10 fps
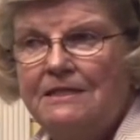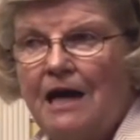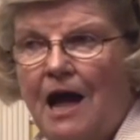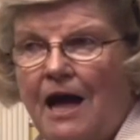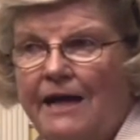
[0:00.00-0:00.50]

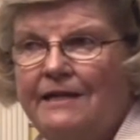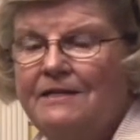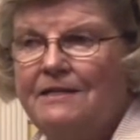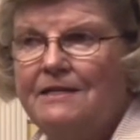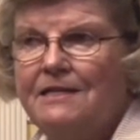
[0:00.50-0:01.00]
tied
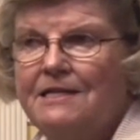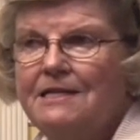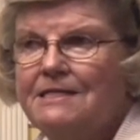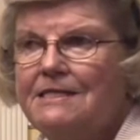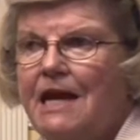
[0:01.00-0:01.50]
to
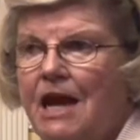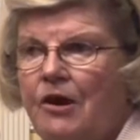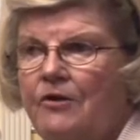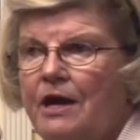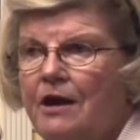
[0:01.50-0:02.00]
this
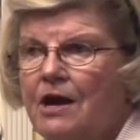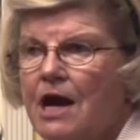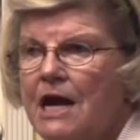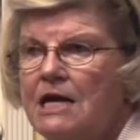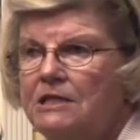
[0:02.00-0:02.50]
area,
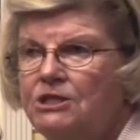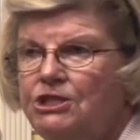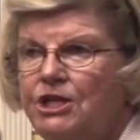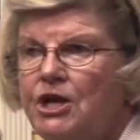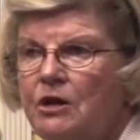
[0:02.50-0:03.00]
and
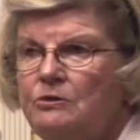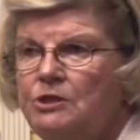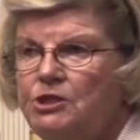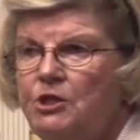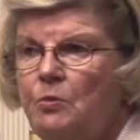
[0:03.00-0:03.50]
she
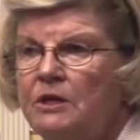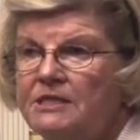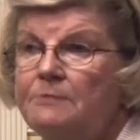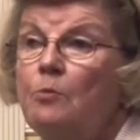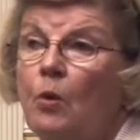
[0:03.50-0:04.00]
knows she
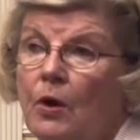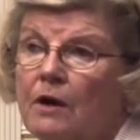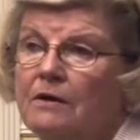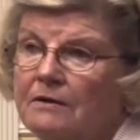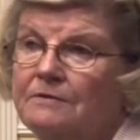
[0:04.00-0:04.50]
wants more.